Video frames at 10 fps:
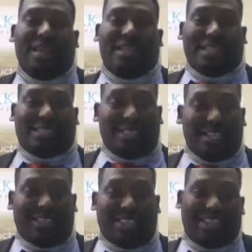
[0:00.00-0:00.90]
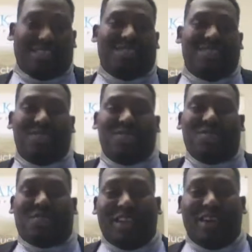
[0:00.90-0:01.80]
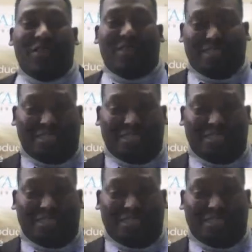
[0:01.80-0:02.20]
that's a good thing. You can always